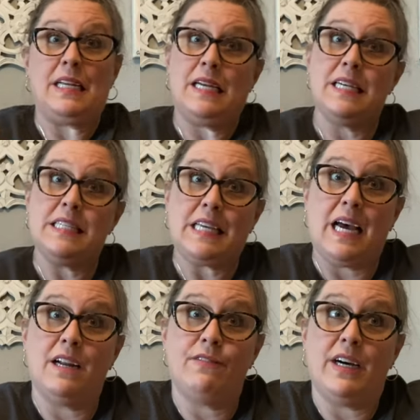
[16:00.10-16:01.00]
he is
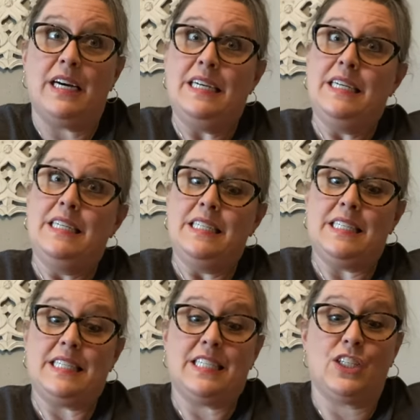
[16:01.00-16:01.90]
kind of a
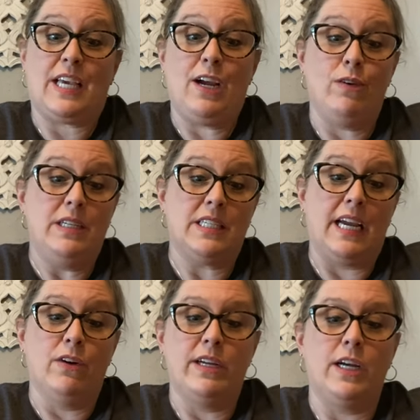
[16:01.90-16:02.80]
scary,
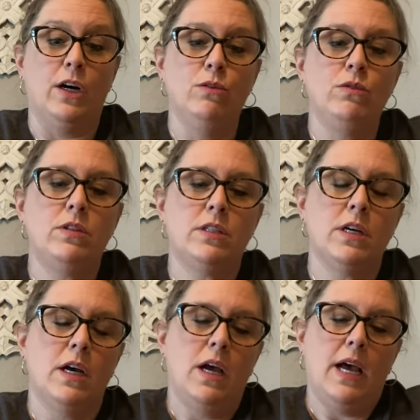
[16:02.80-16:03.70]
scary ghost.
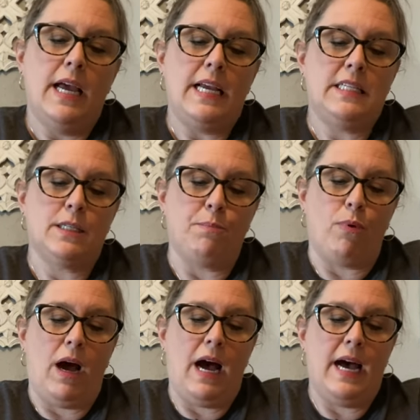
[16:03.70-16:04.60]
He's
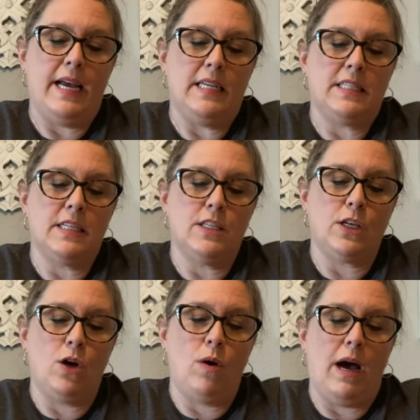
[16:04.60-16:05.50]
surprised.
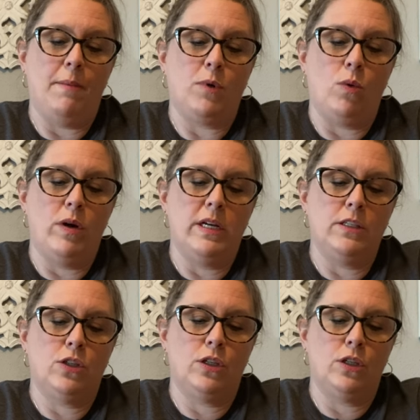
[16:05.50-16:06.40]
So I'm
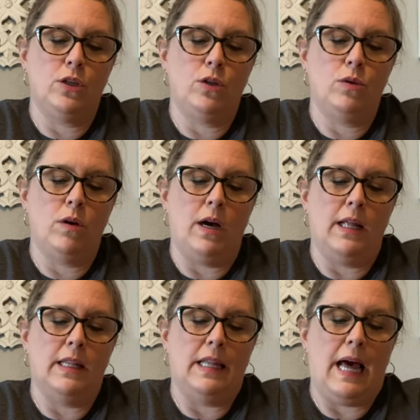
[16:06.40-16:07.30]
going to
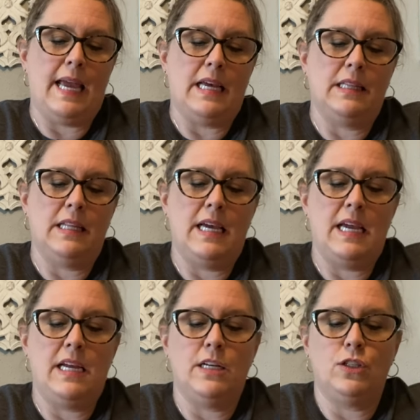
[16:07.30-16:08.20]

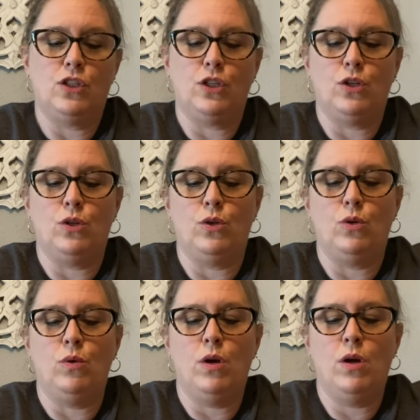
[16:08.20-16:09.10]
lightly
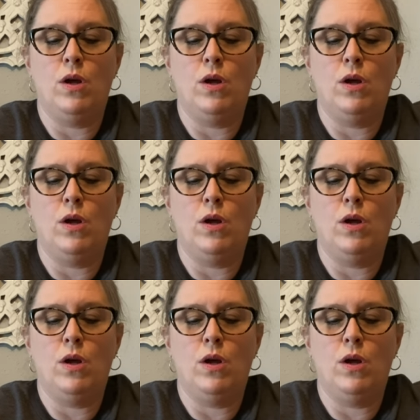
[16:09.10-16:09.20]
do